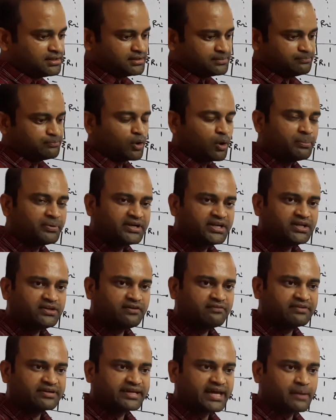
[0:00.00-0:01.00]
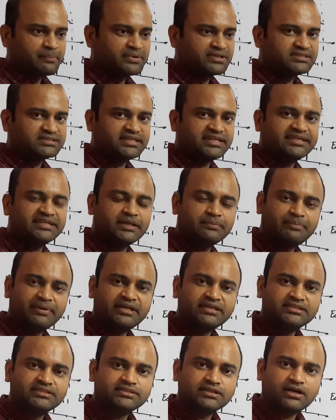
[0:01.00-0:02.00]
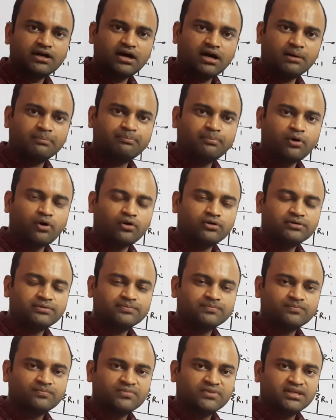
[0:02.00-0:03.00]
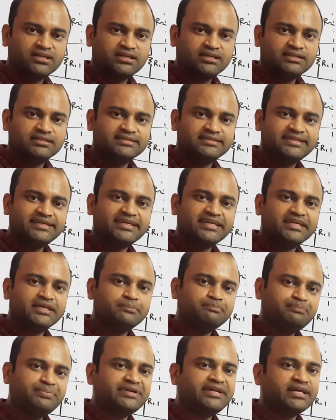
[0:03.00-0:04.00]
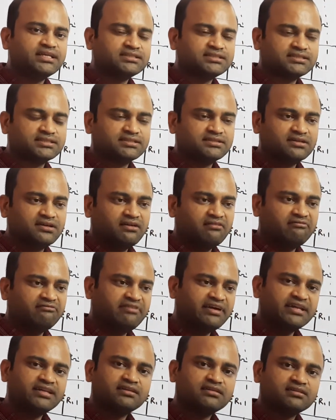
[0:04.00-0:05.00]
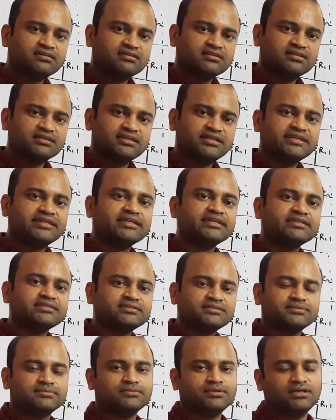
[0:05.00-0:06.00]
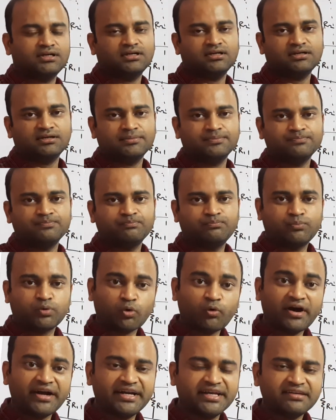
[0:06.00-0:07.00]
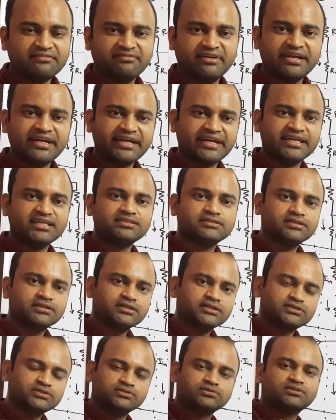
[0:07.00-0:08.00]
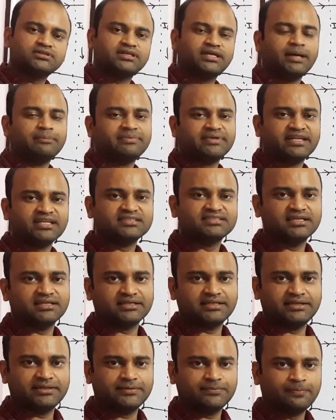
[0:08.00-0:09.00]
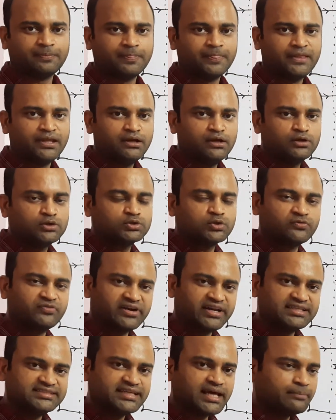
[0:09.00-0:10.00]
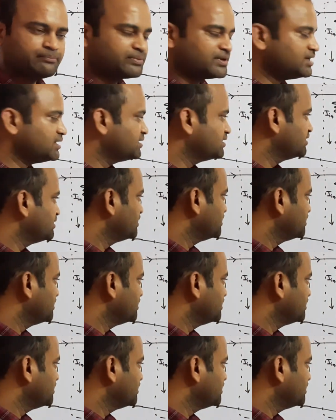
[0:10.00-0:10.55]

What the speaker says: property of a capacitor depends upon the impedance when it is when it is kept in a circuit. So for example,